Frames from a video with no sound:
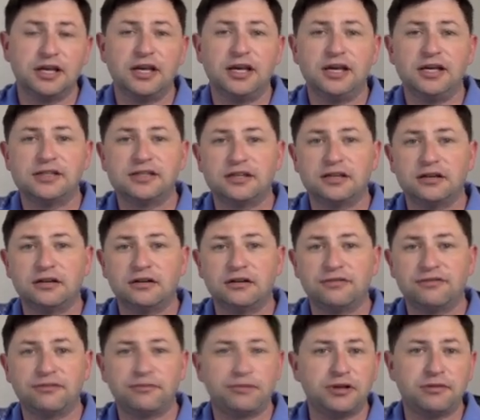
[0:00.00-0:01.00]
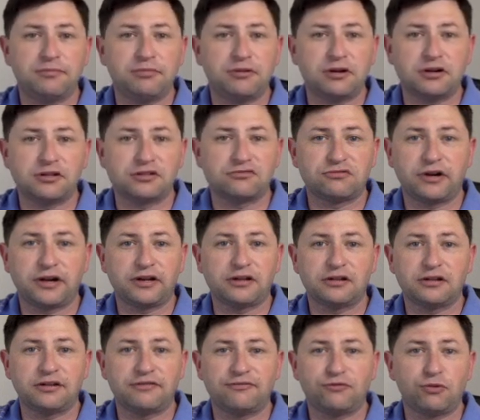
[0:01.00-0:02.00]
So if your peanut butter is
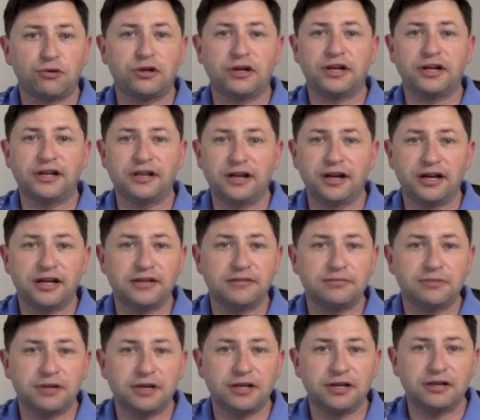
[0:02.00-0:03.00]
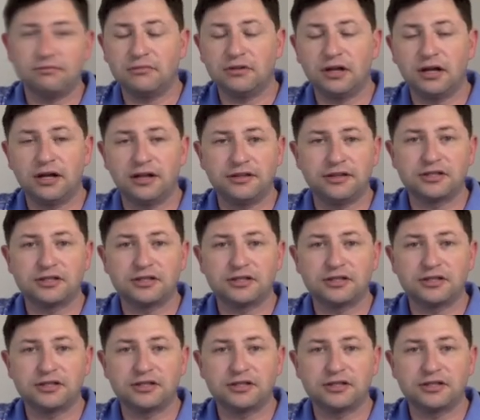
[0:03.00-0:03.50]
regularly $4.99, but uh,